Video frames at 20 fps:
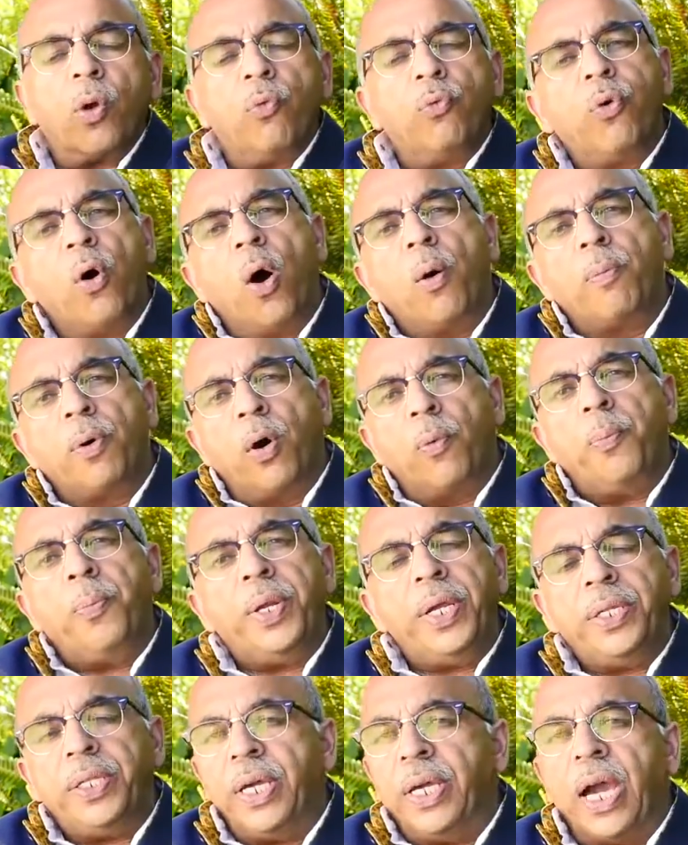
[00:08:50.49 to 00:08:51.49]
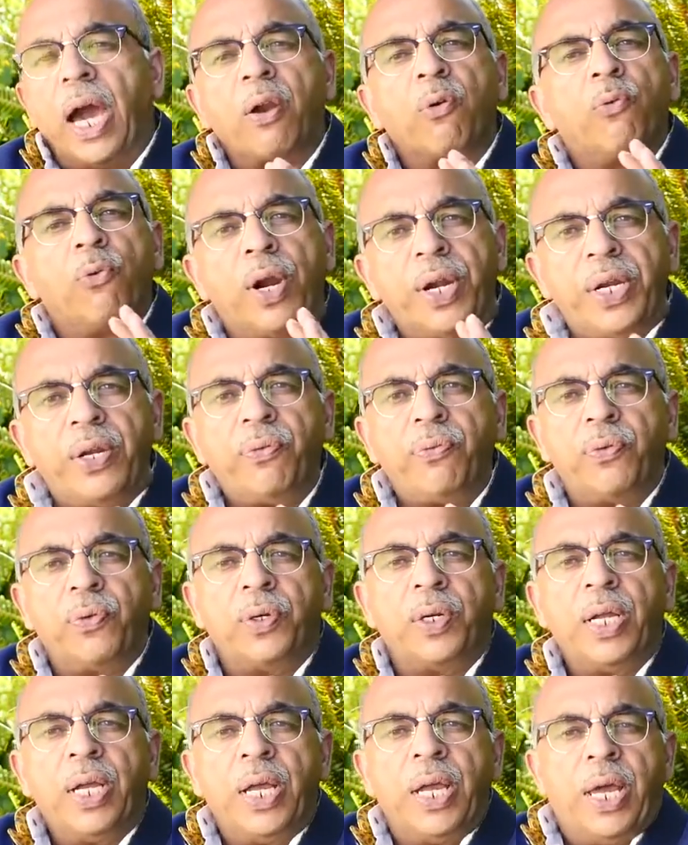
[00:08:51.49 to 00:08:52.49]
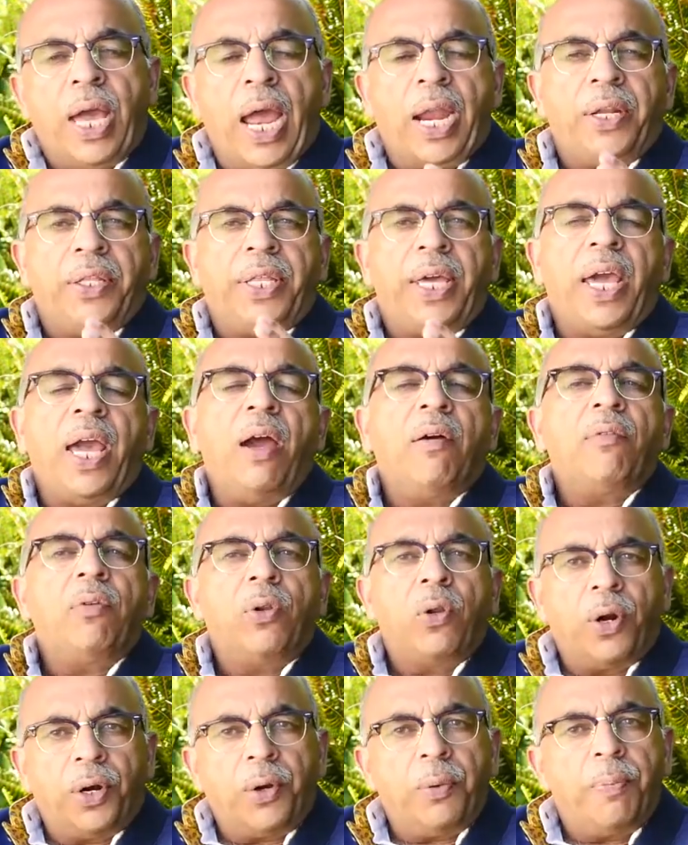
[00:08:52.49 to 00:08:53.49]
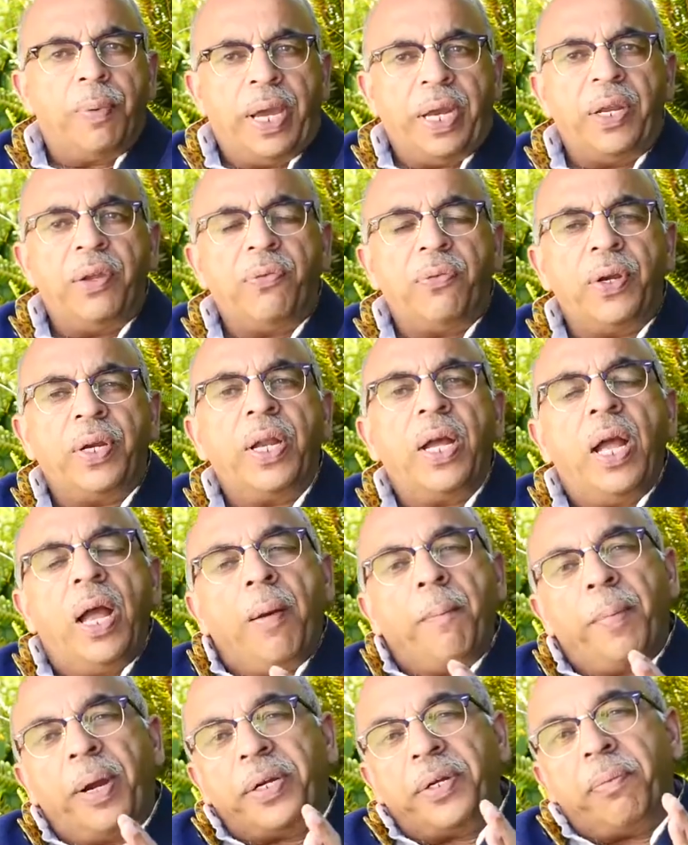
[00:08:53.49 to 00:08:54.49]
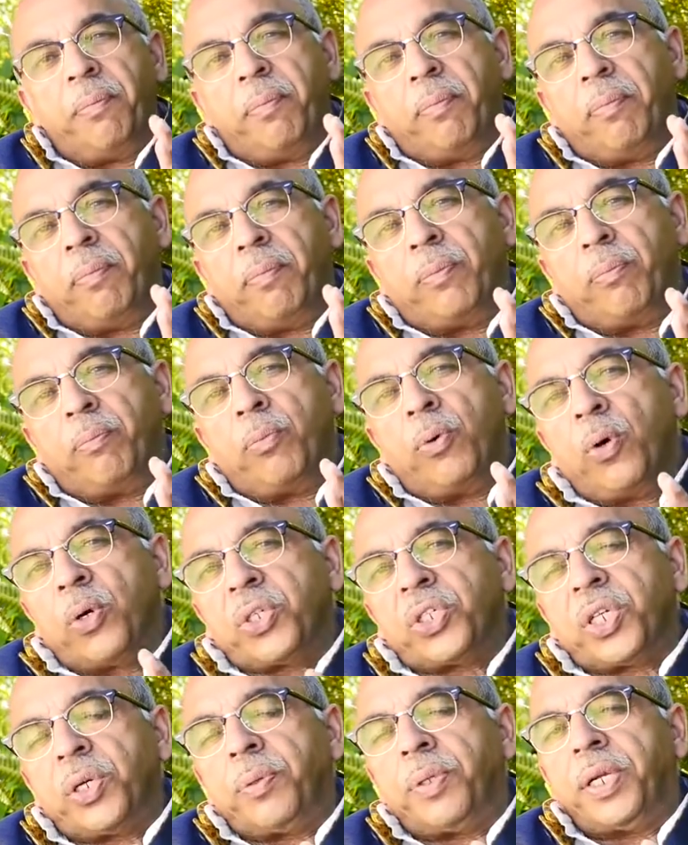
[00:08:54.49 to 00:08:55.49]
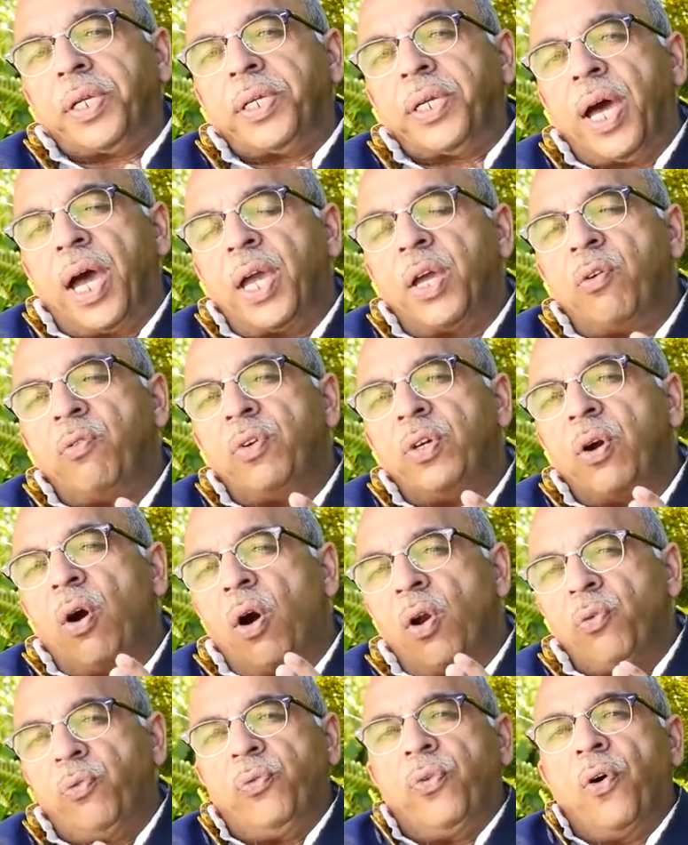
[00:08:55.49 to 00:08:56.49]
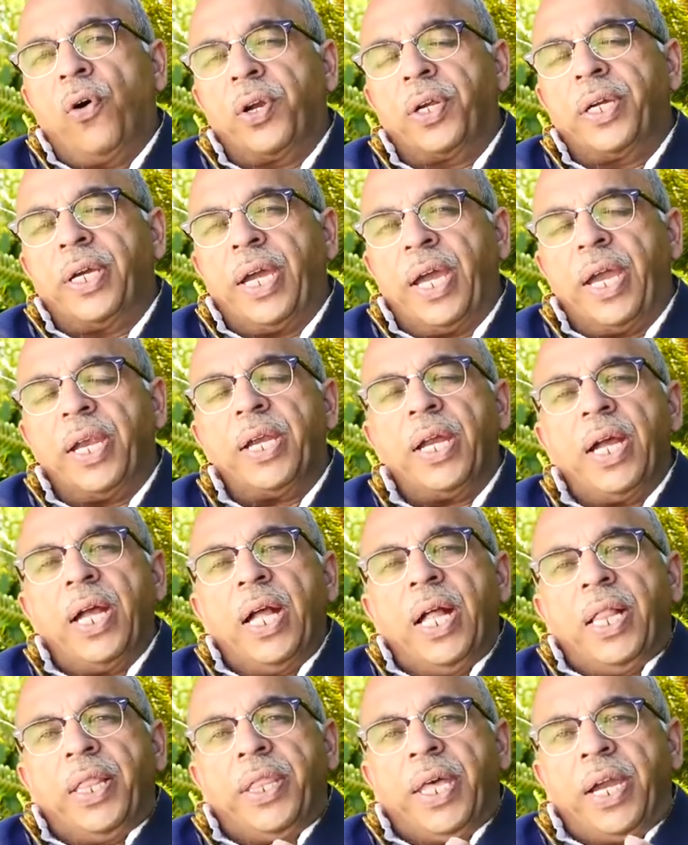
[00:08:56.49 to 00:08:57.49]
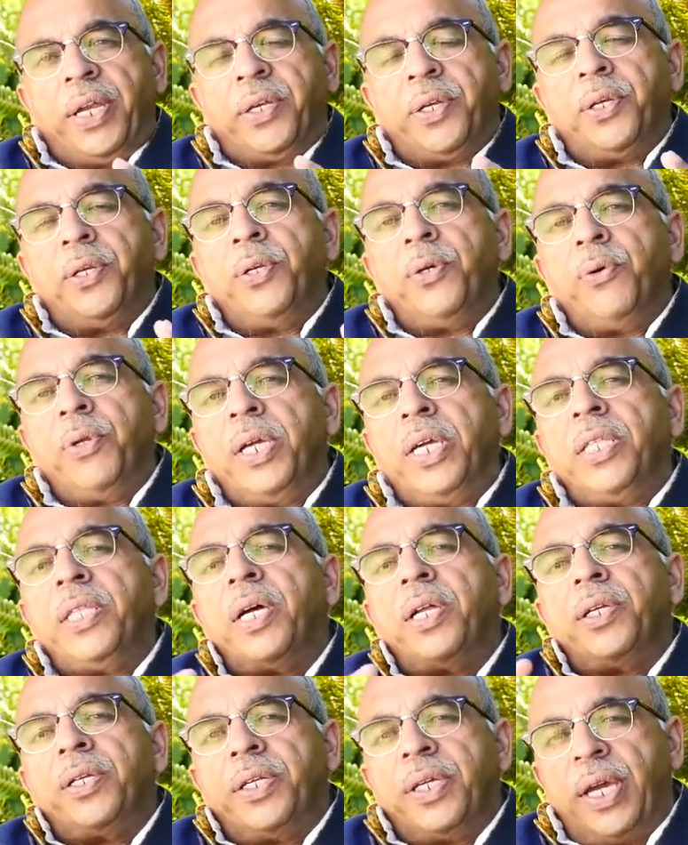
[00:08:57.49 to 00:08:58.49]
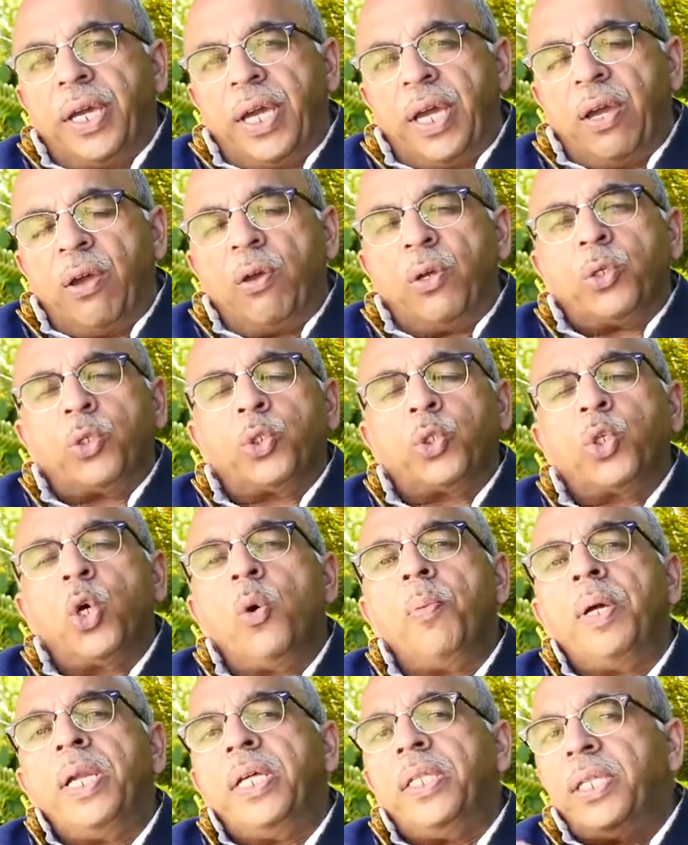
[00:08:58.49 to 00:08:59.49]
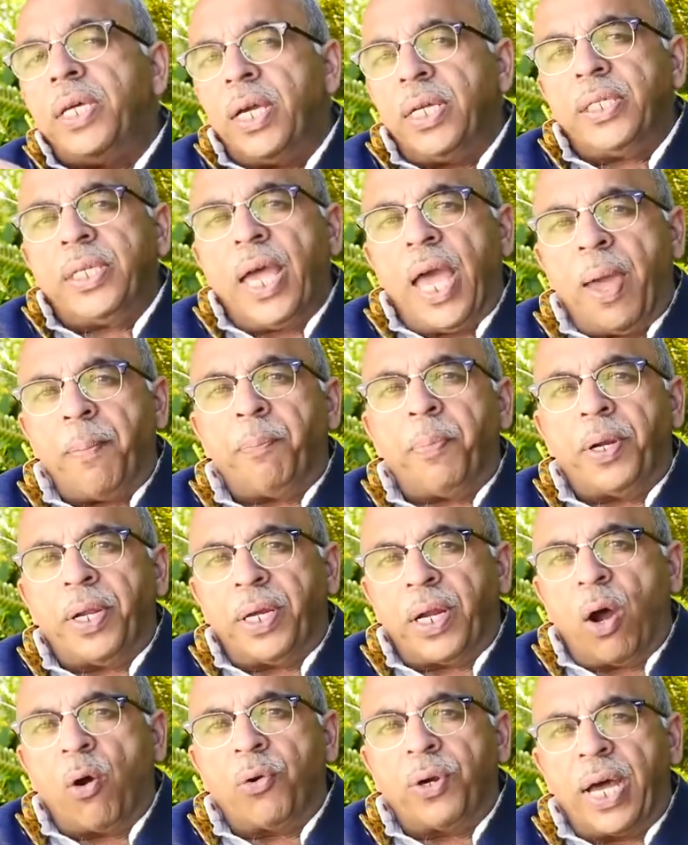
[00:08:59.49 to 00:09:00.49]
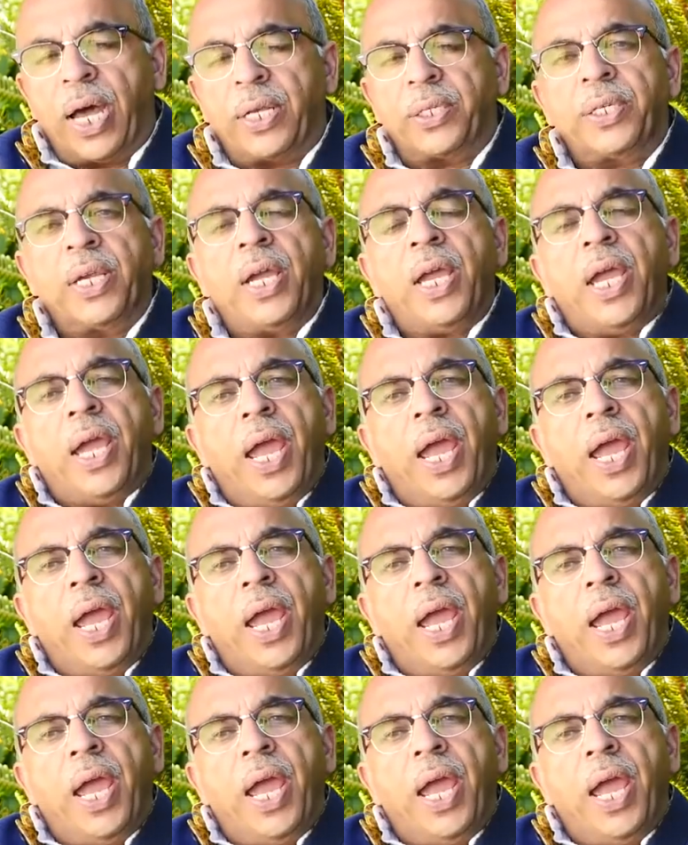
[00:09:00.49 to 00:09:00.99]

form of breathing are wonderful and they have lot of benefit, but most of the time we all forget that during the day so many things happen around us,